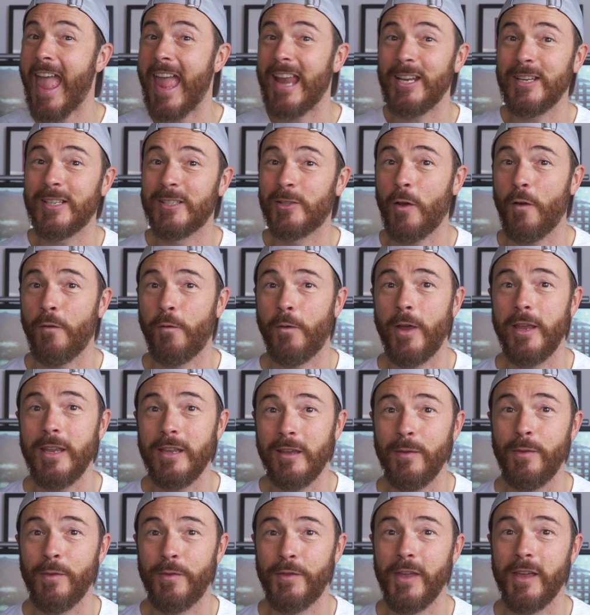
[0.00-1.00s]
any software you
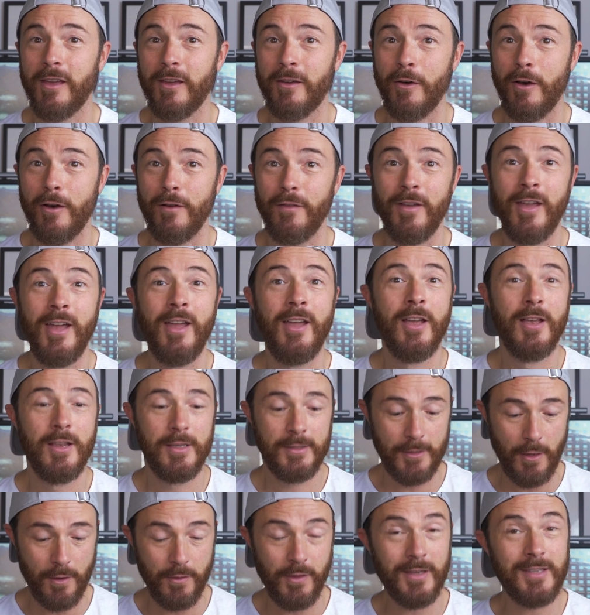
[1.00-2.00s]
can think of.
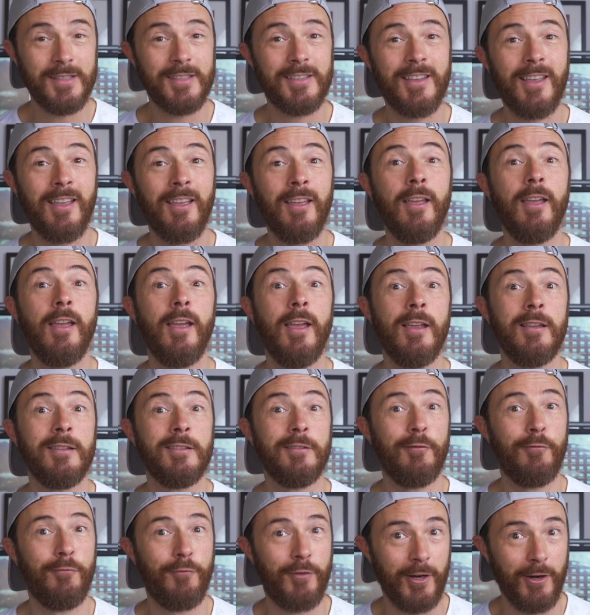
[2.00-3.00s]
So this thing is
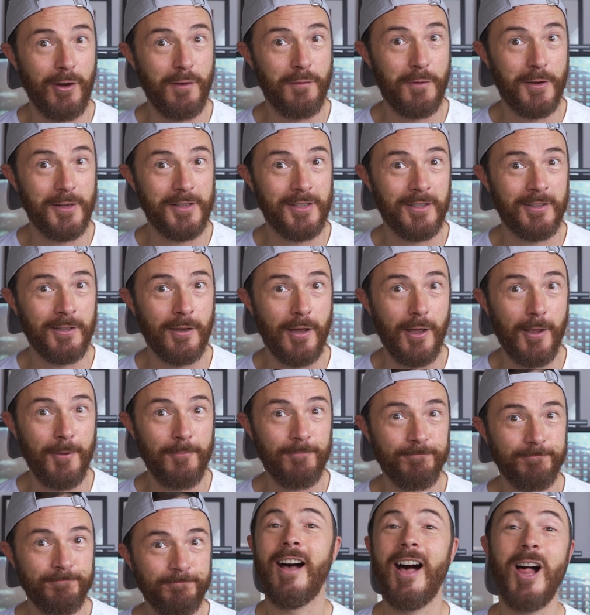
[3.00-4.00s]
very versatile.
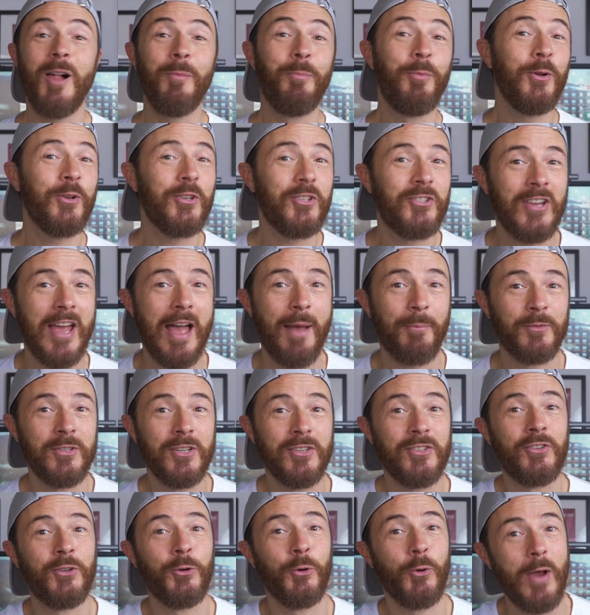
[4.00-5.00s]
I'll put
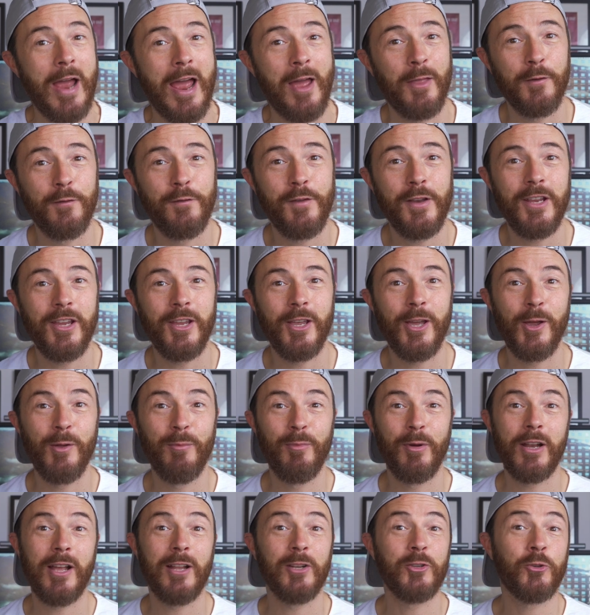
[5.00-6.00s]
chapters throughout the video,
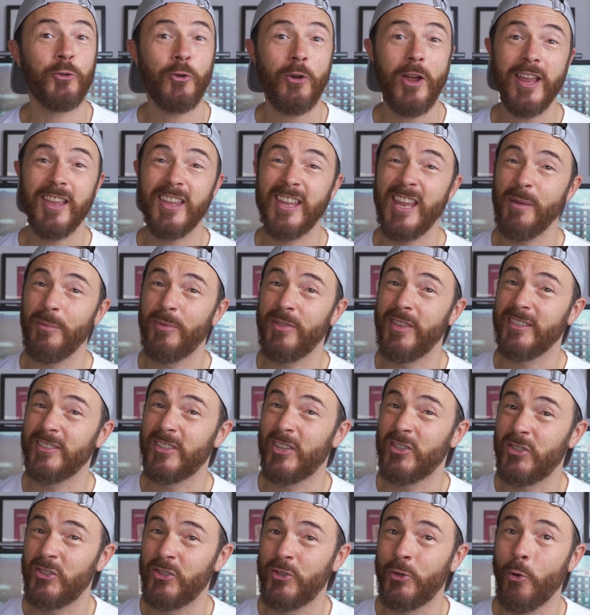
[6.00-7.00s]
but I'll try and keep things
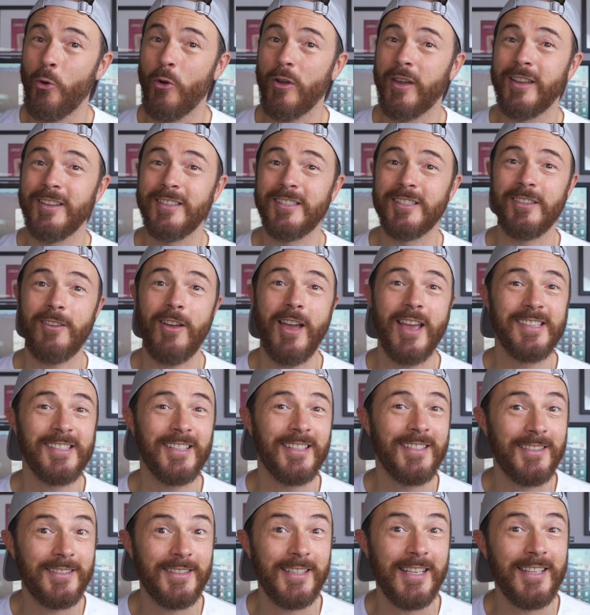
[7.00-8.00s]
as short, concise,
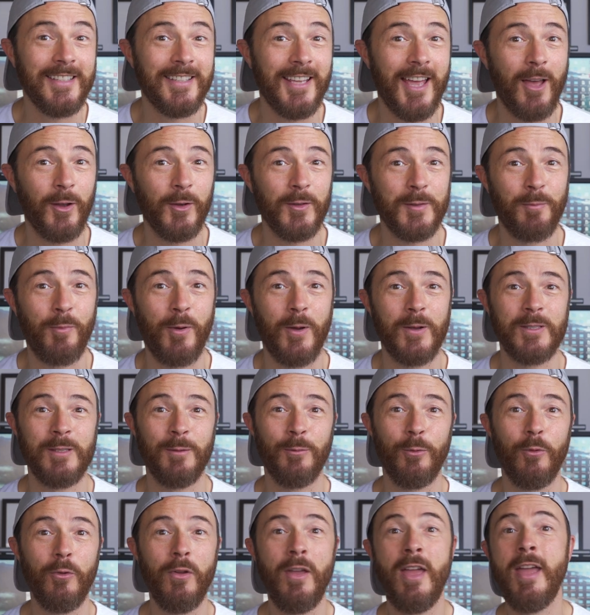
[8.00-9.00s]
and detailed as
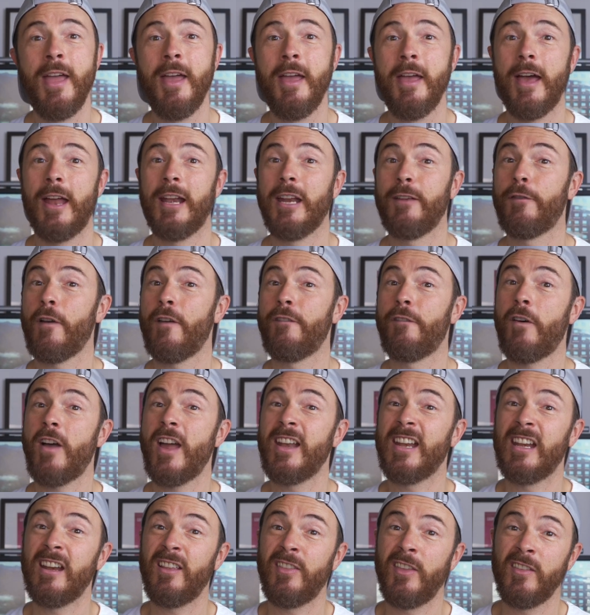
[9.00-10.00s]
possible. And if I
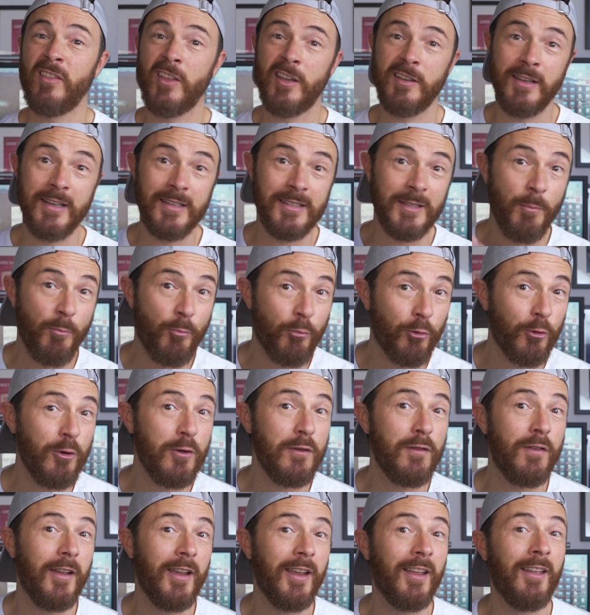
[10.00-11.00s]
find anything that needs improving,